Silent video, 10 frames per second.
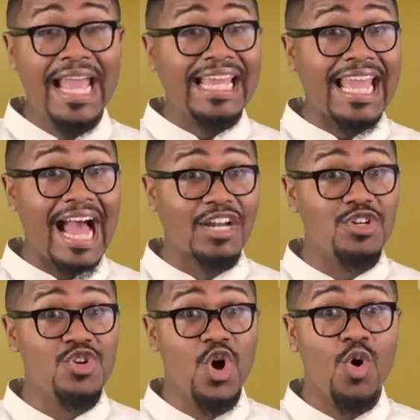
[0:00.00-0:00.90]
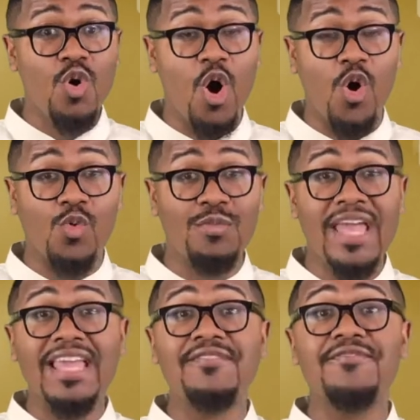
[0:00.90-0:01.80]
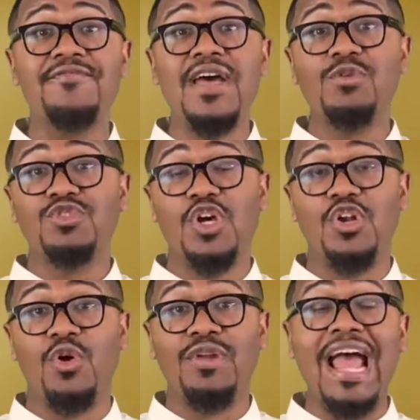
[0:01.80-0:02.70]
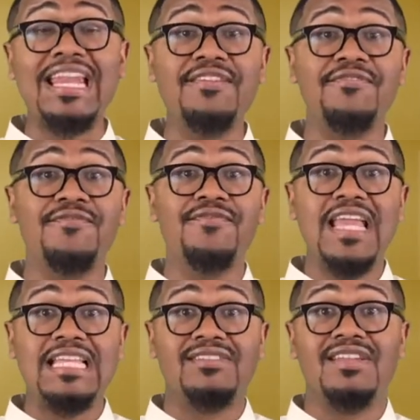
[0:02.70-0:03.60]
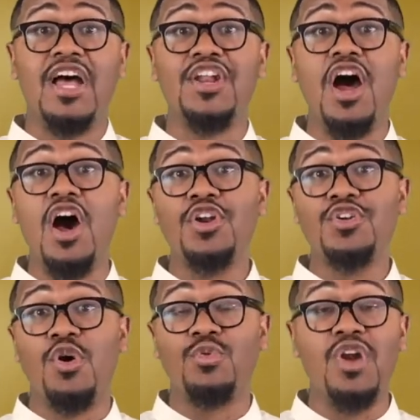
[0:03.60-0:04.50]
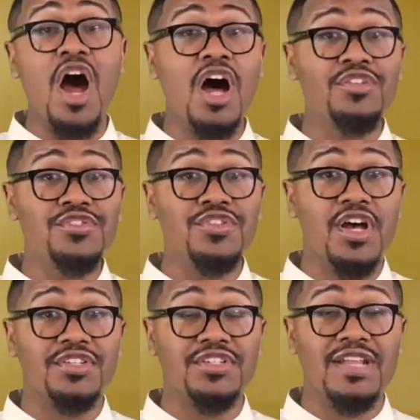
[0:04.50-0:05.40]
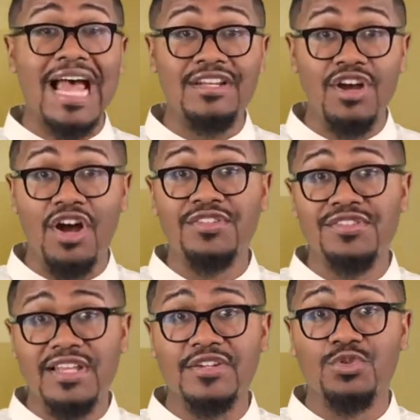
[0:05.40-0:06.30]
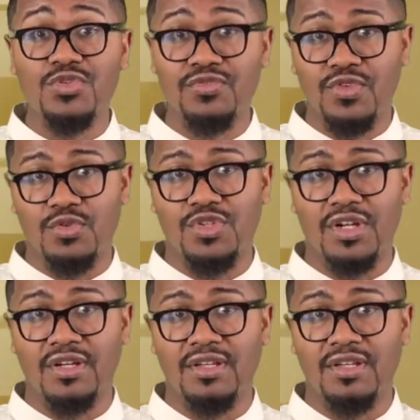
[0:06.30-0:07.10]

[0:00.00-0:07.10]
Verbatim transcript: He had no home, he felt alone, and he faced an unknown, uncertain, and unsettled future.